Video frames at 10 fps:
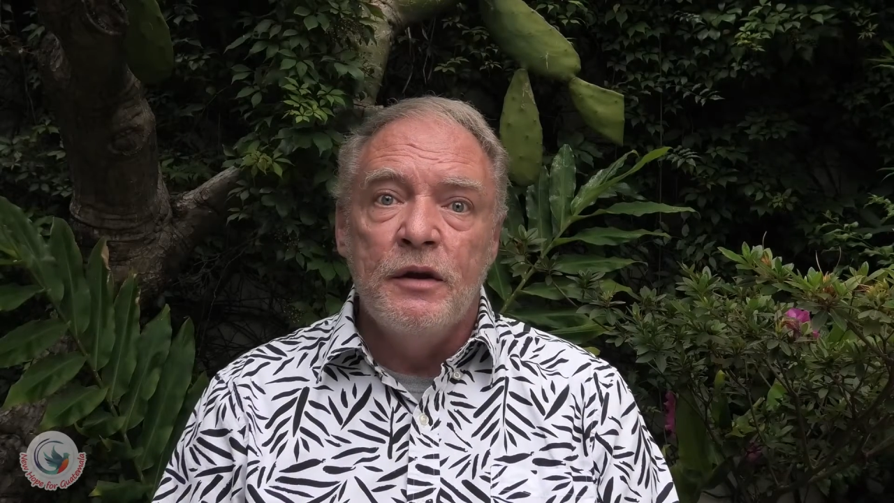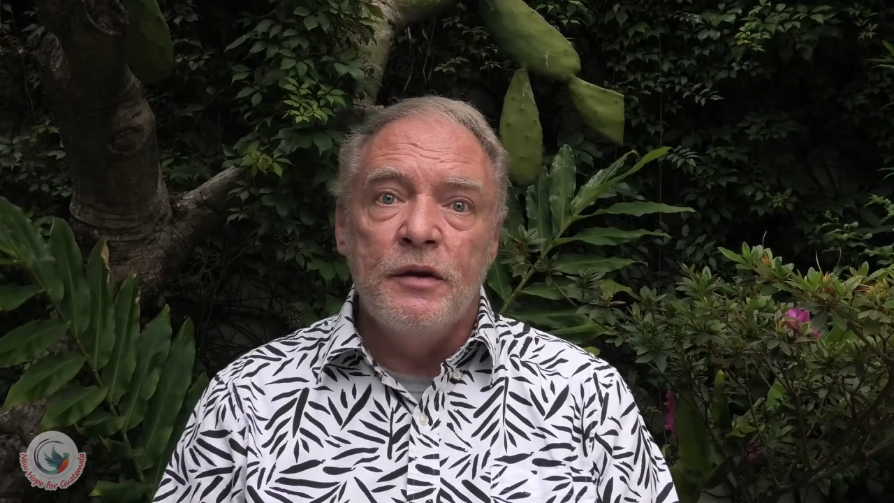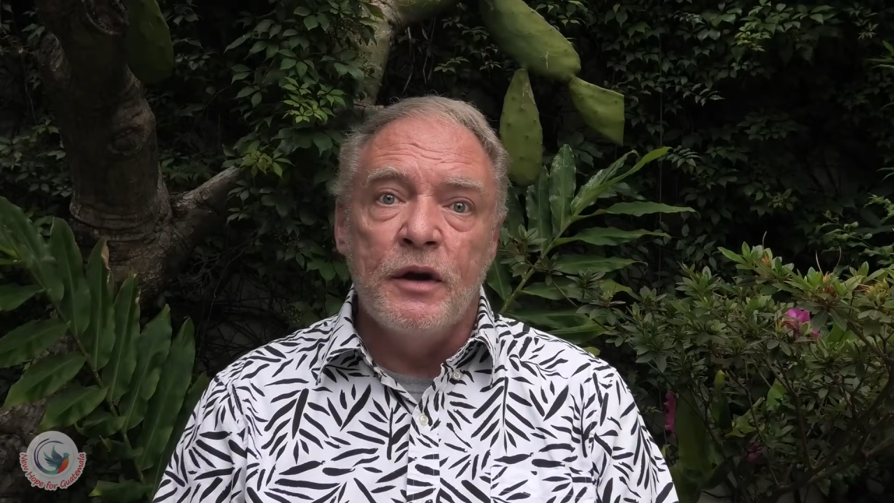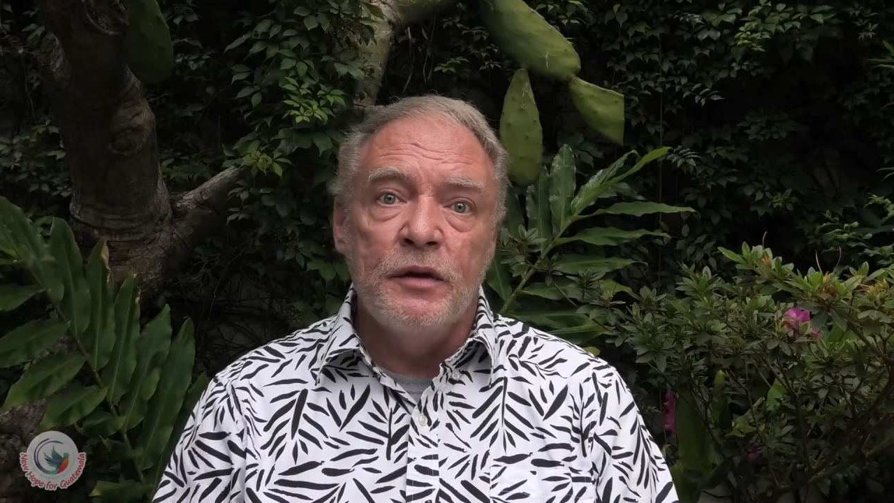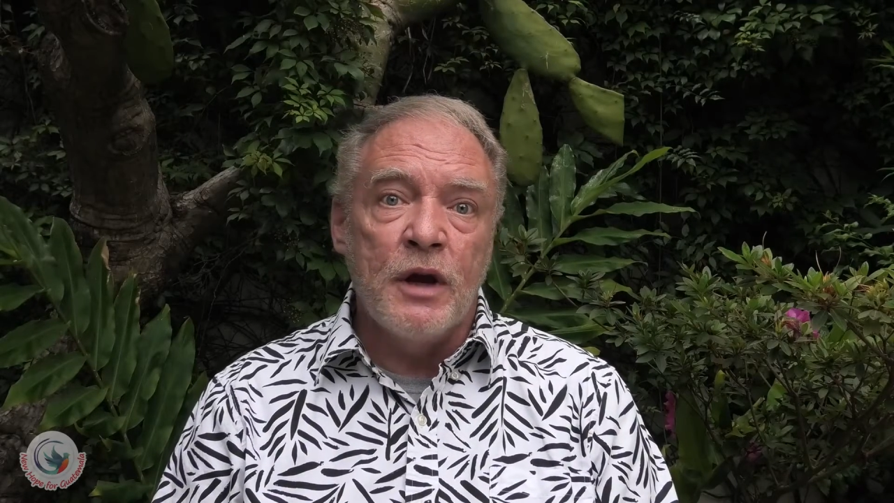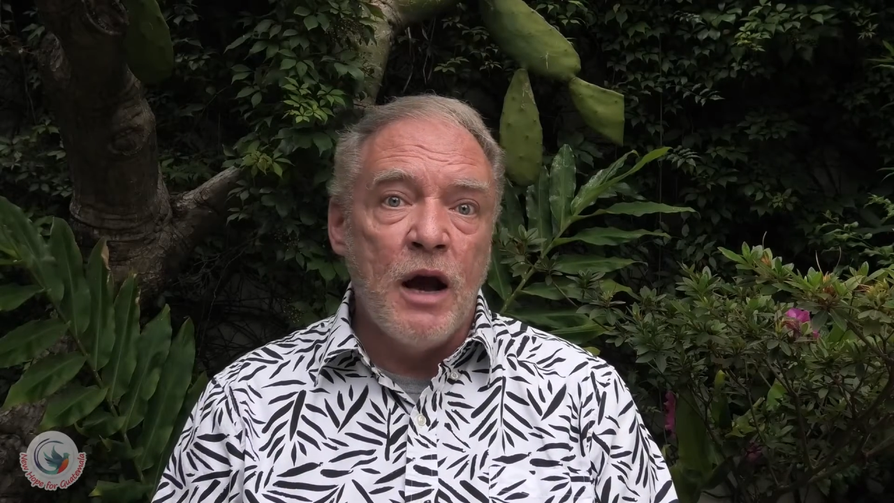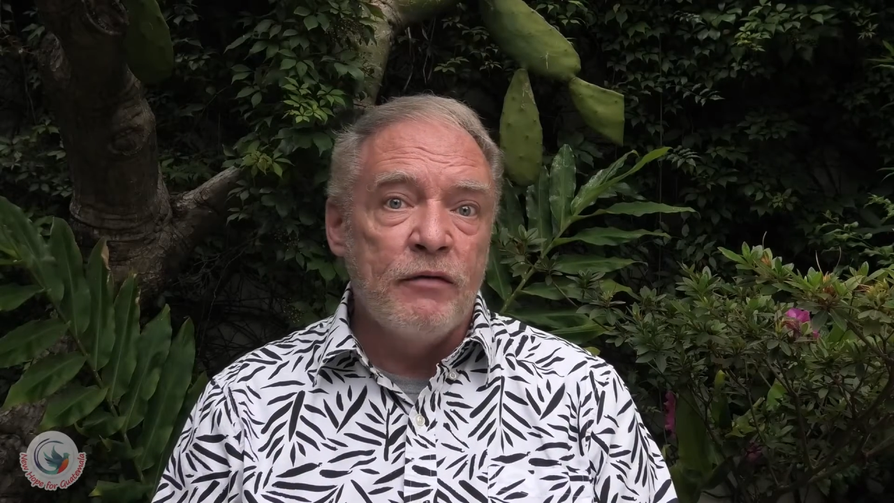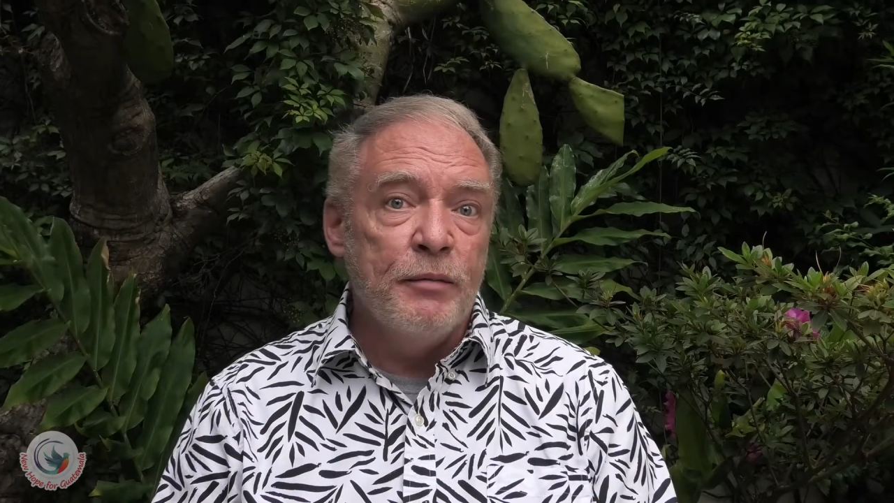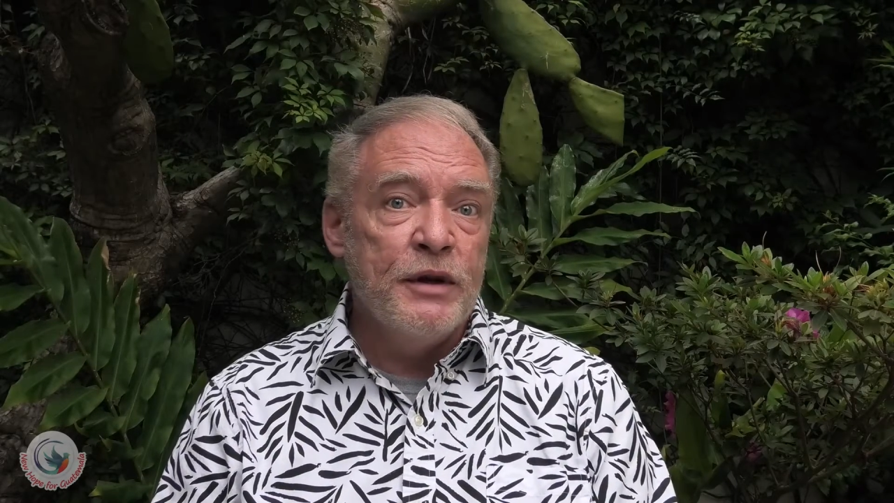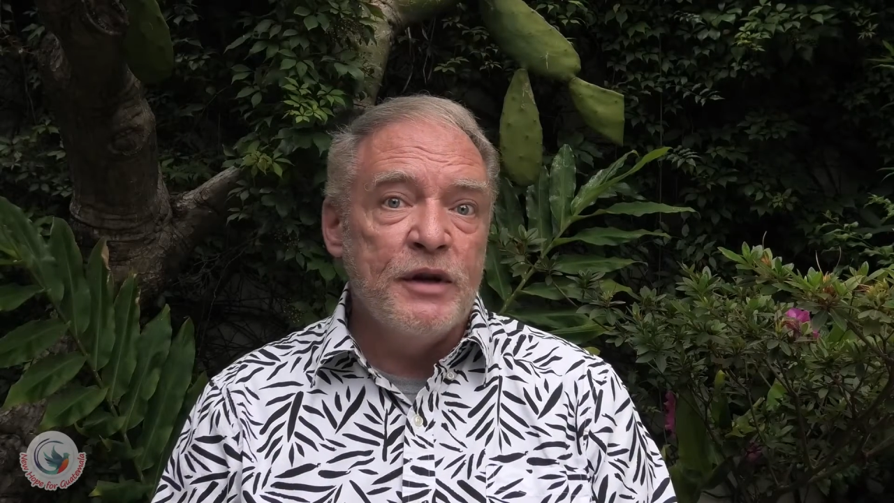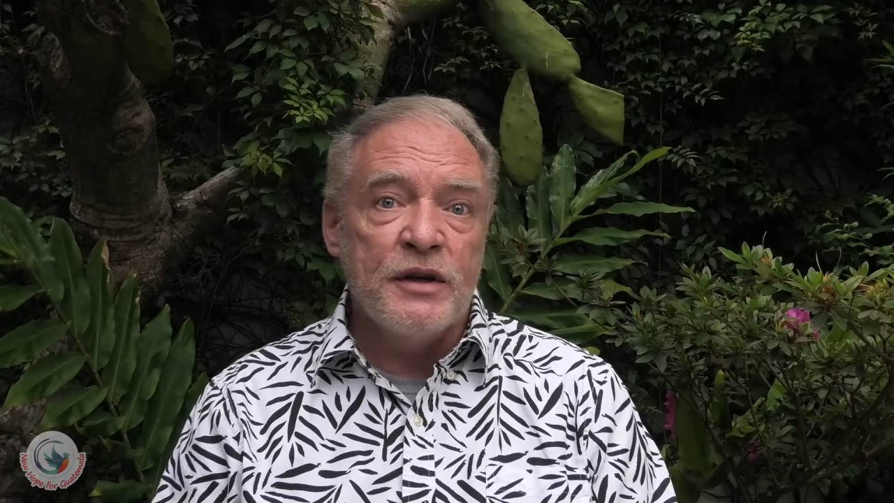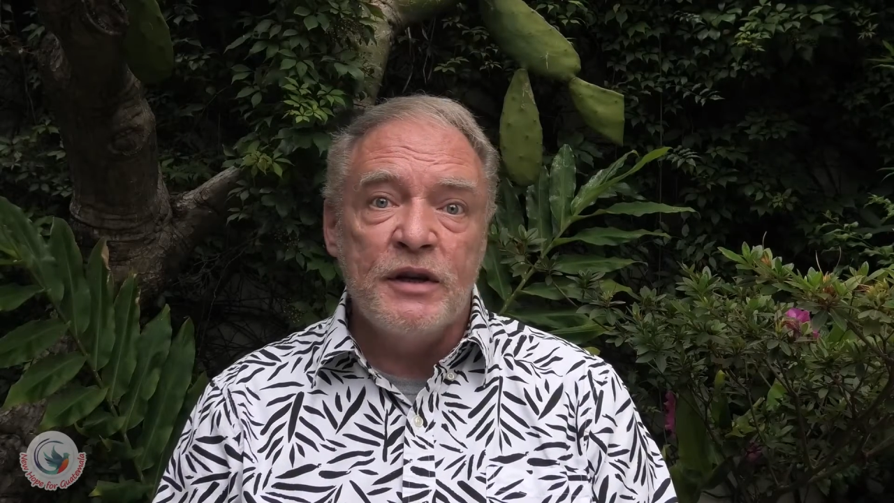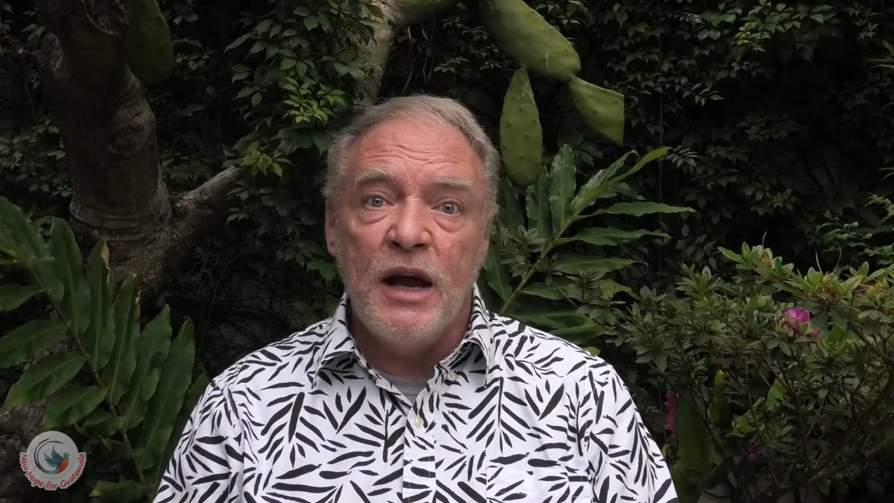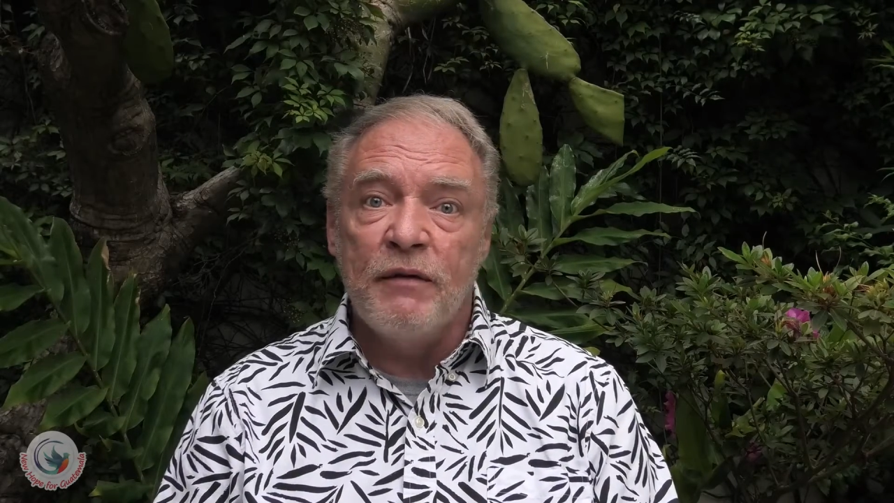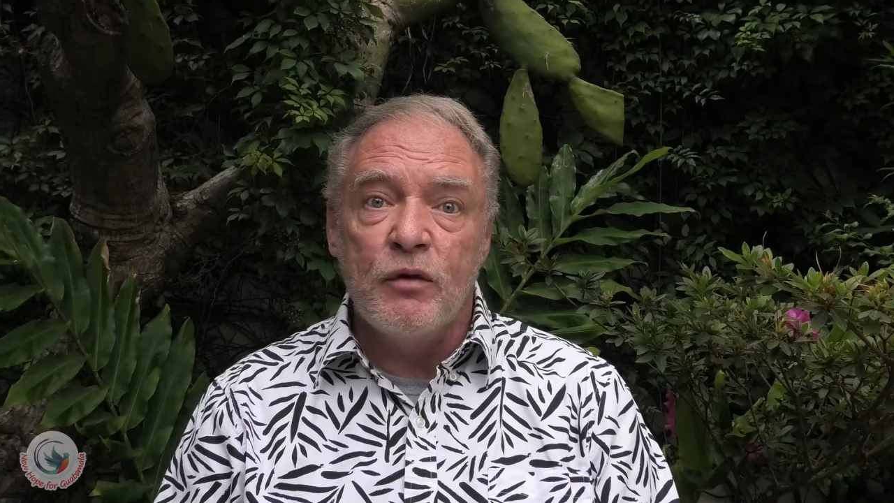The government doesn't have